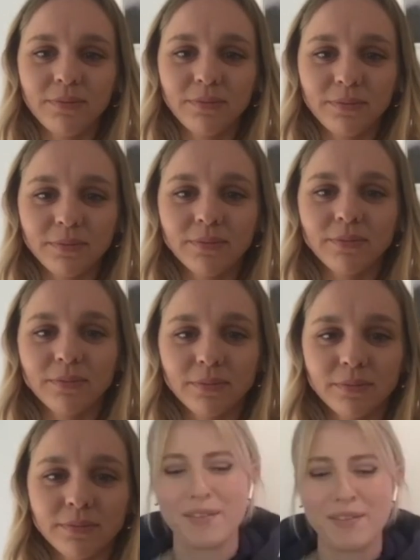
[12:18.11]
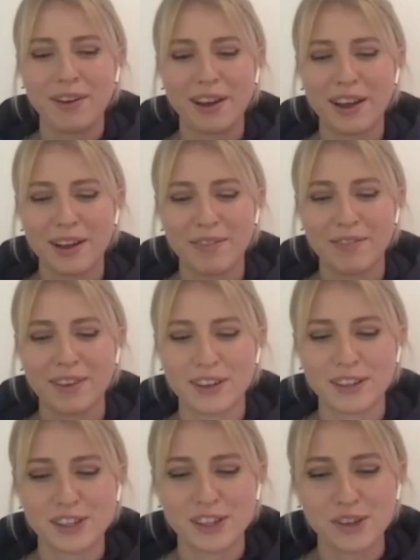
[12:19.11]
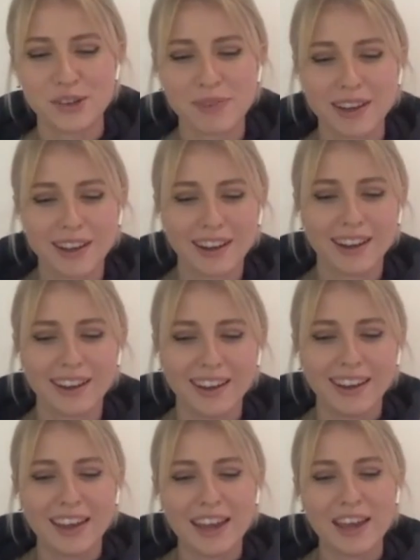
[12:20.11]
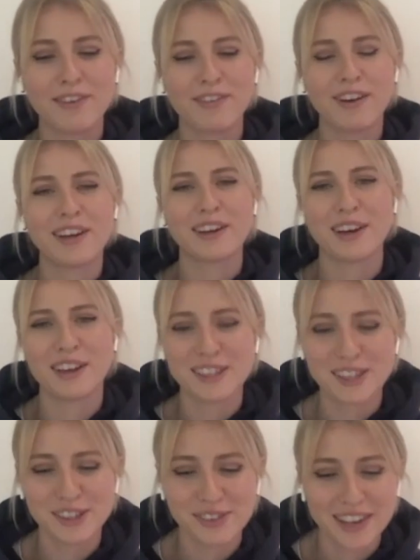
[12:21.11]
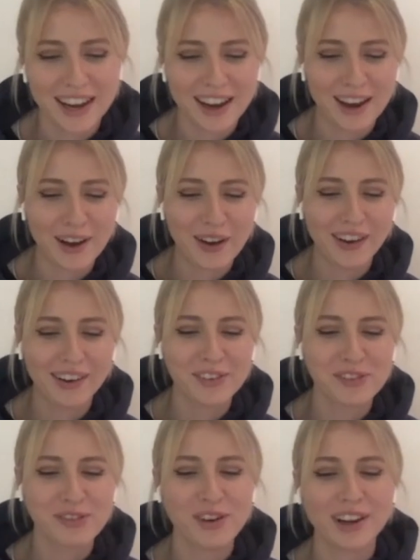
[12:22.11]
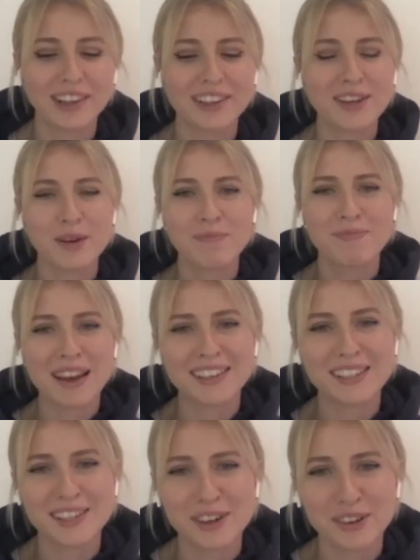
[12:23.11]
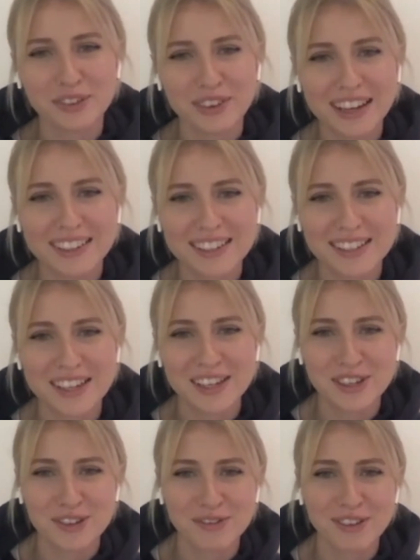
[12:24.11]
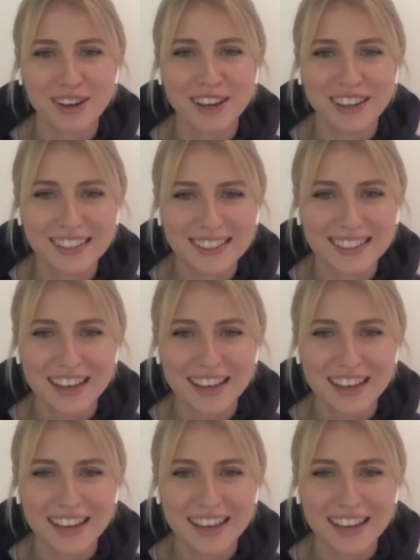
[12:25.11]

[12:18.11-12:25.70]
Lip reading: So I'm assuming if I'd ask you now what your best career decision was